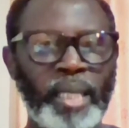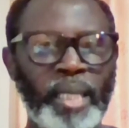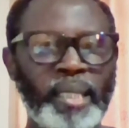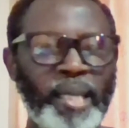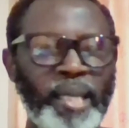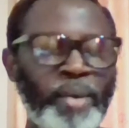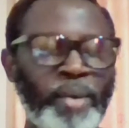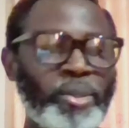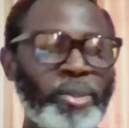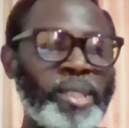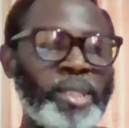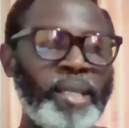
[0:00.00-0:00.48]

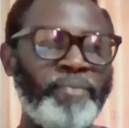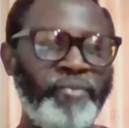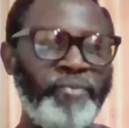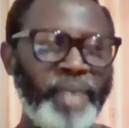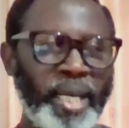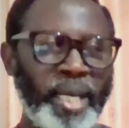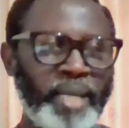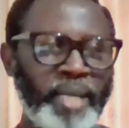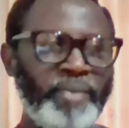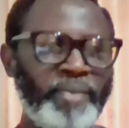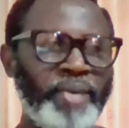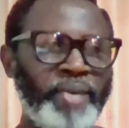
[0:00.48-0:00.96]
There was a
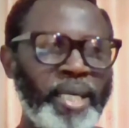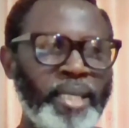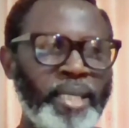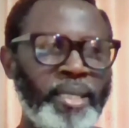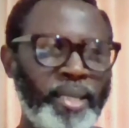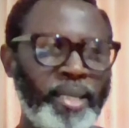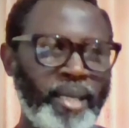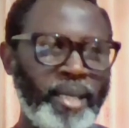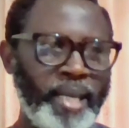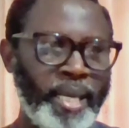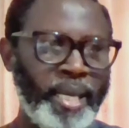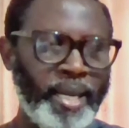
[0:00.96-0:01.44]
very
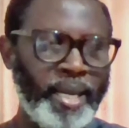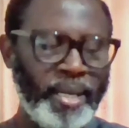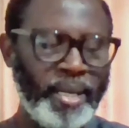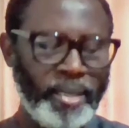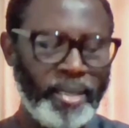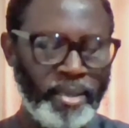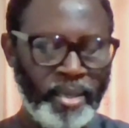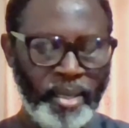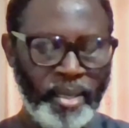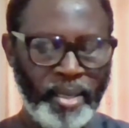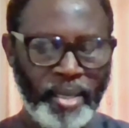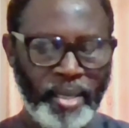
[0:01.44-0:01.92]
very clear
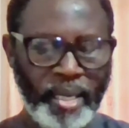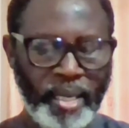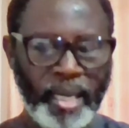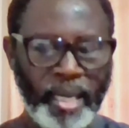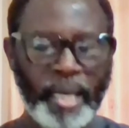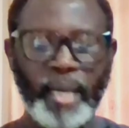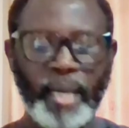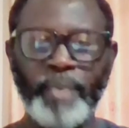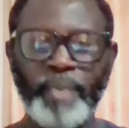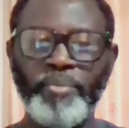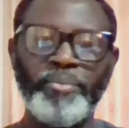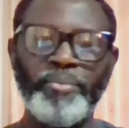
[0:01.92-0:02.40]

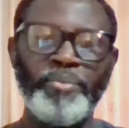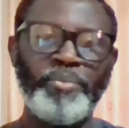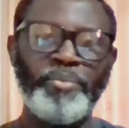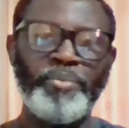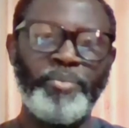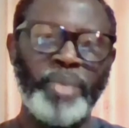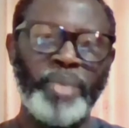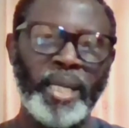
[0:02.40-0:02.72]
um,